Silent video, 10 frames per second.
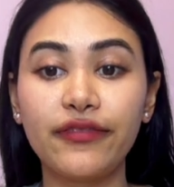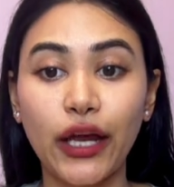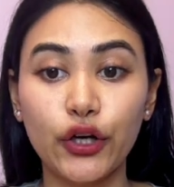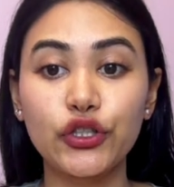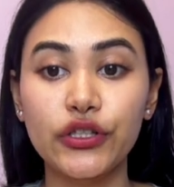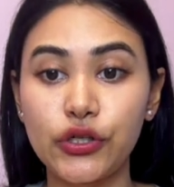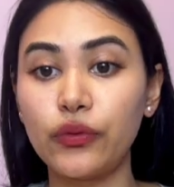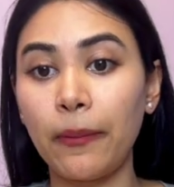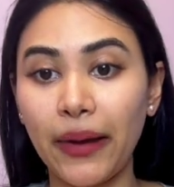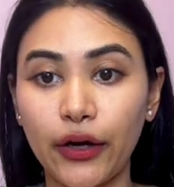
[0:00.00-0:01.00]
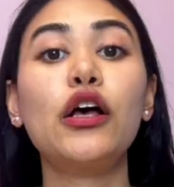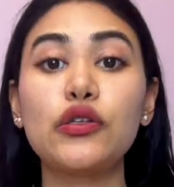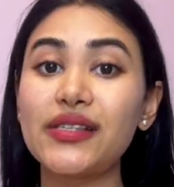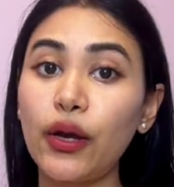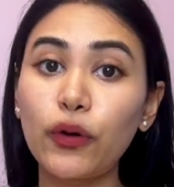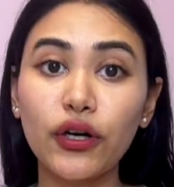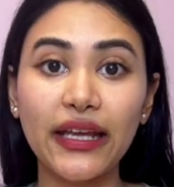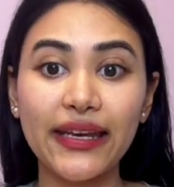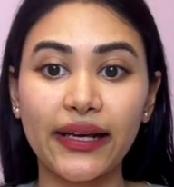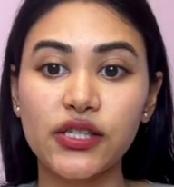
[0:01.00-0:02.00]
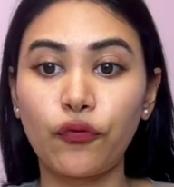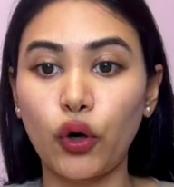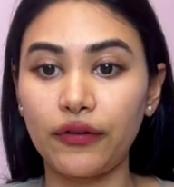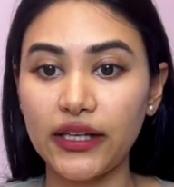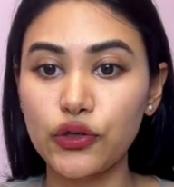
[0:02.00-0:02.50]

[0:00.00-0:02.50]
characters to compare, so say we're on index 4, right?